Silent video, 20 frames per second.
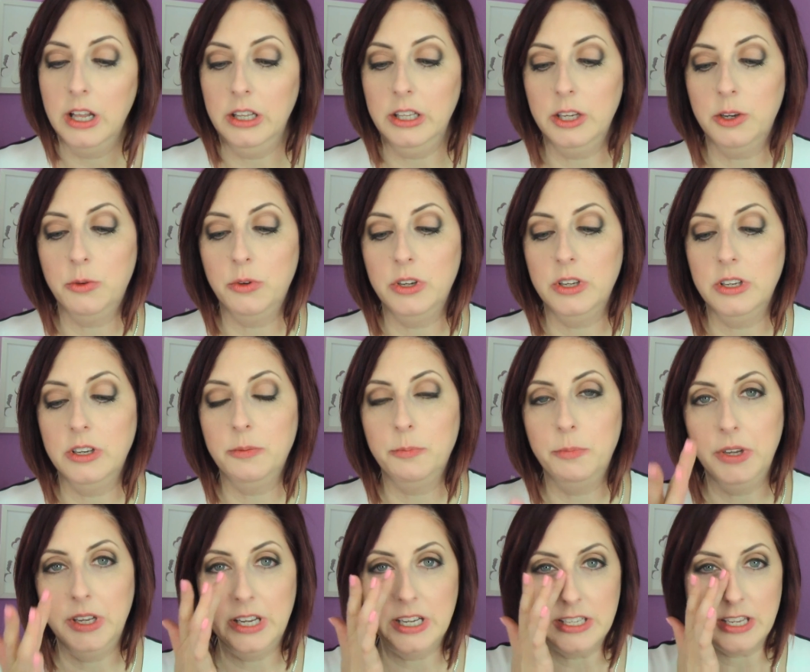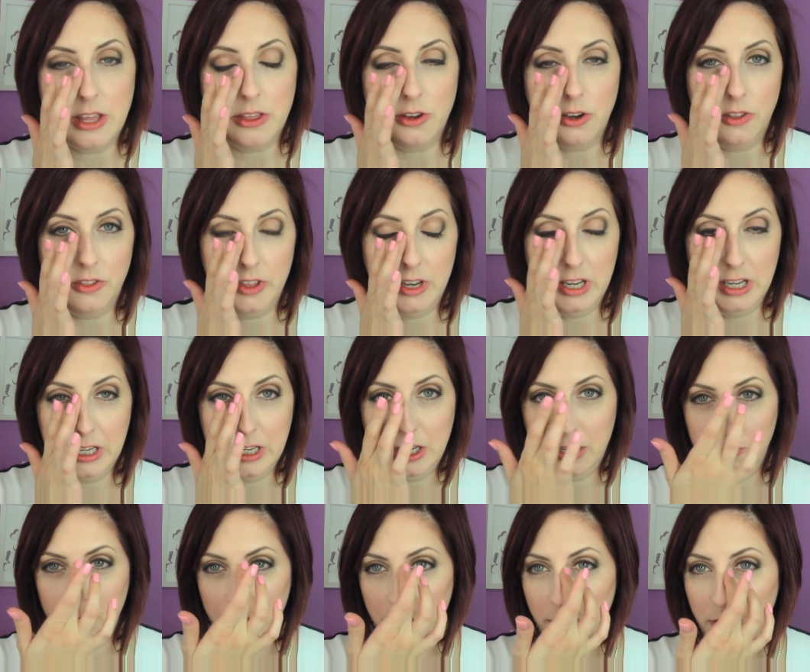liquid because I thought that it
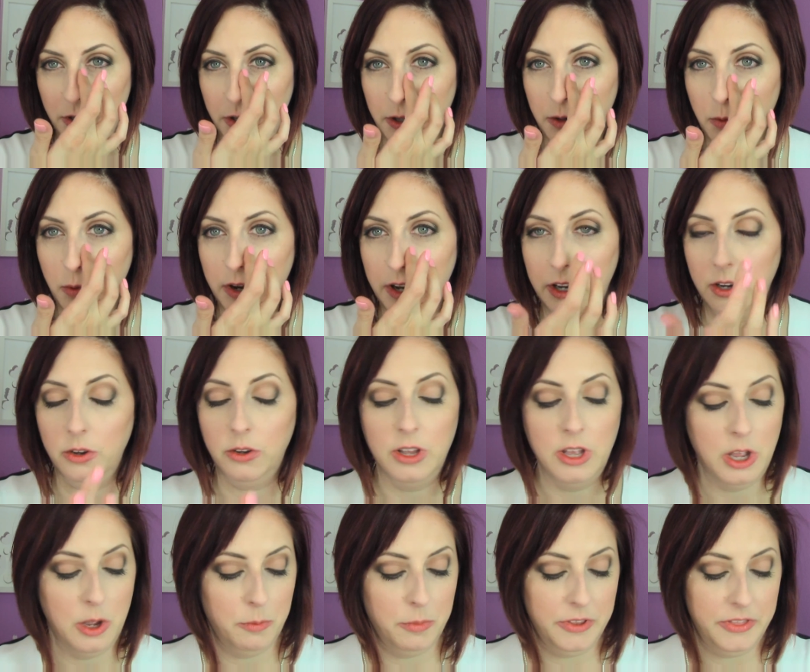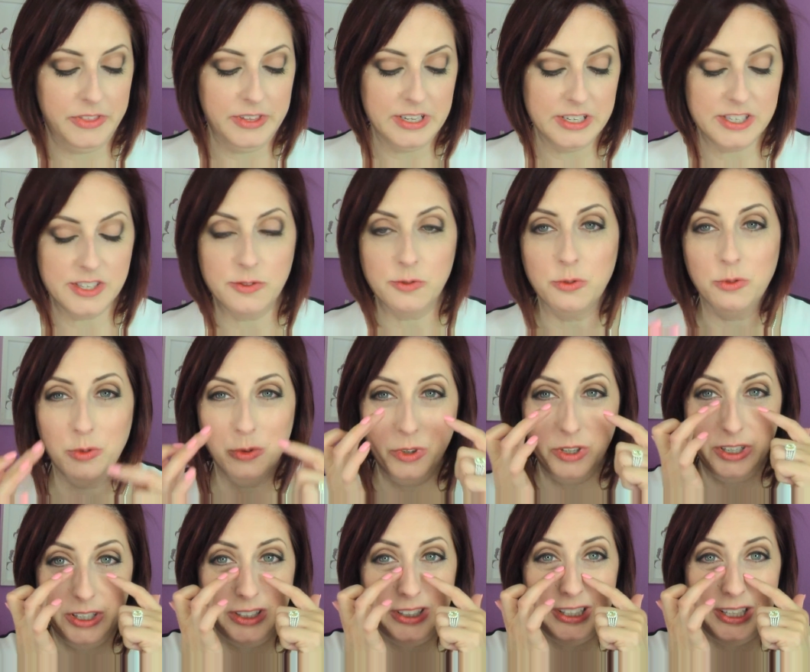covered really well, but this
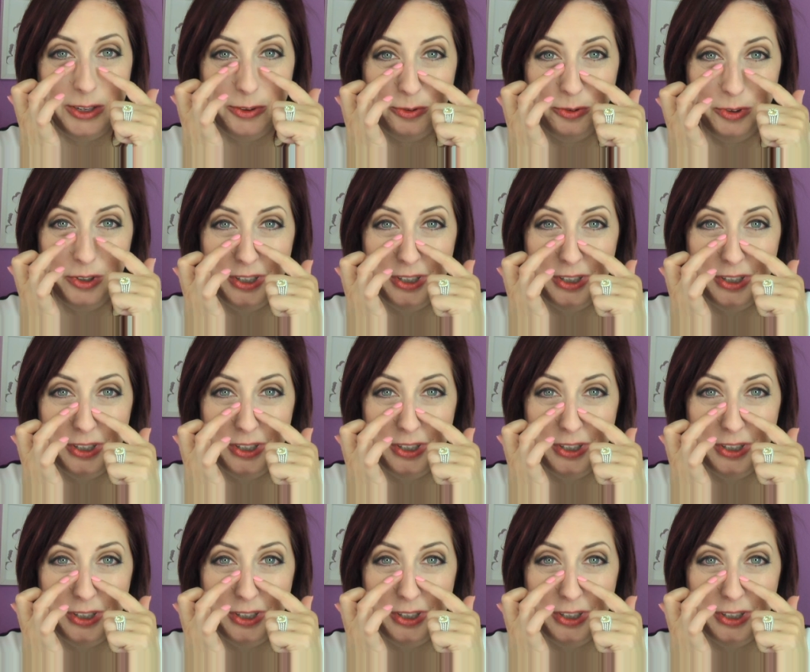really